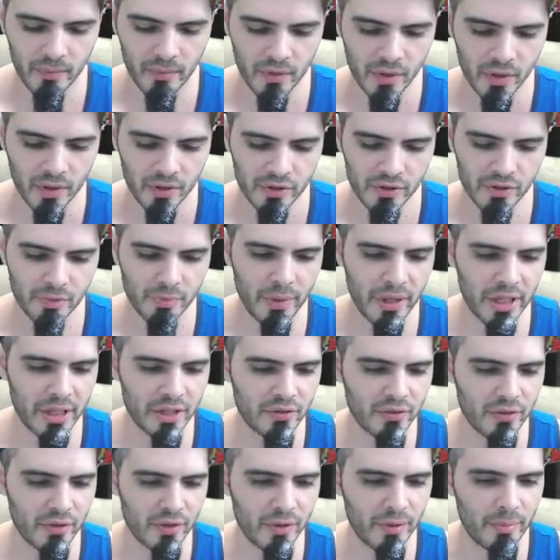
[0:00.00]

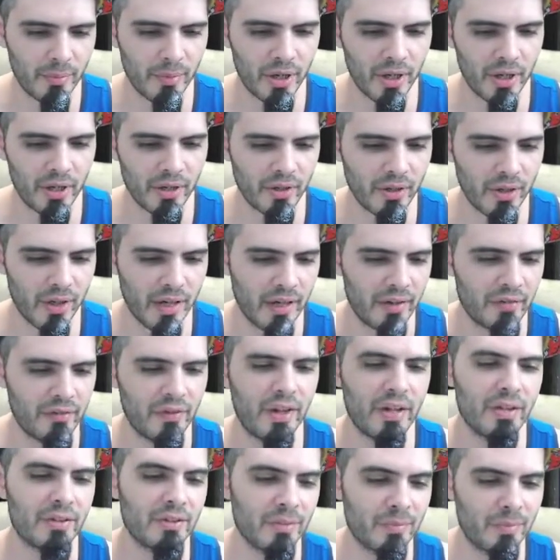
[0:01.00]
space for the bar graph,
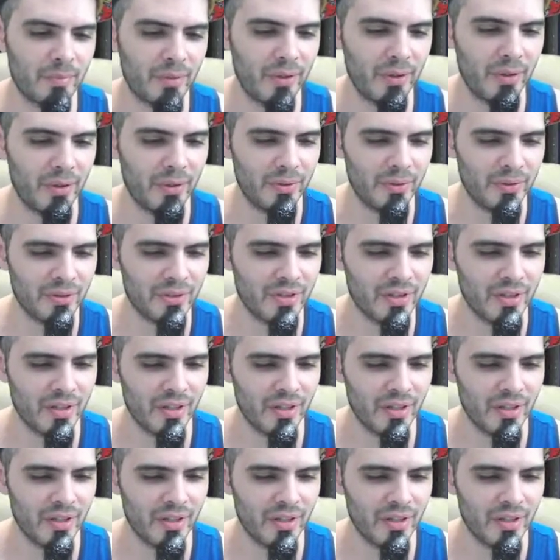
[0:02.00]
I suppose.